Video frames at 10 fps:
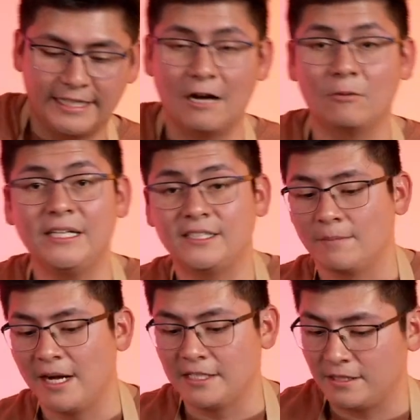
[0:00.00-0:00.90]
Now we need
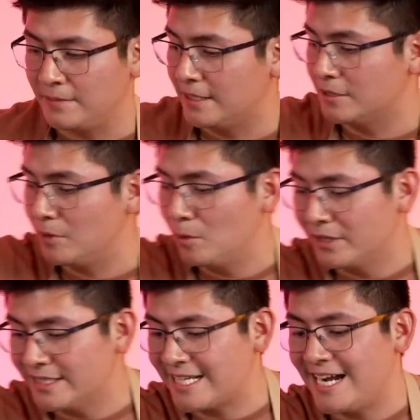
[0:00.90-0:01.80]
some ice because we
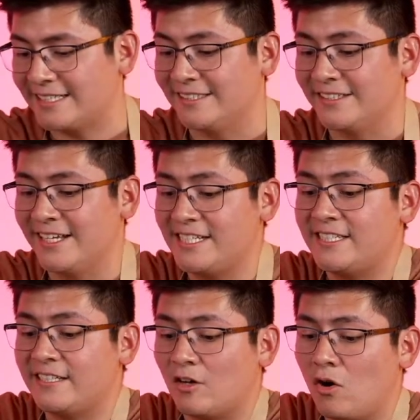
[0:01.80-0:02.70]
want this cocktail
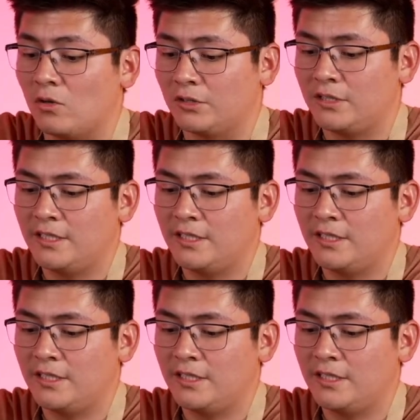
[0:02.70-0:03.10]
nice and cold.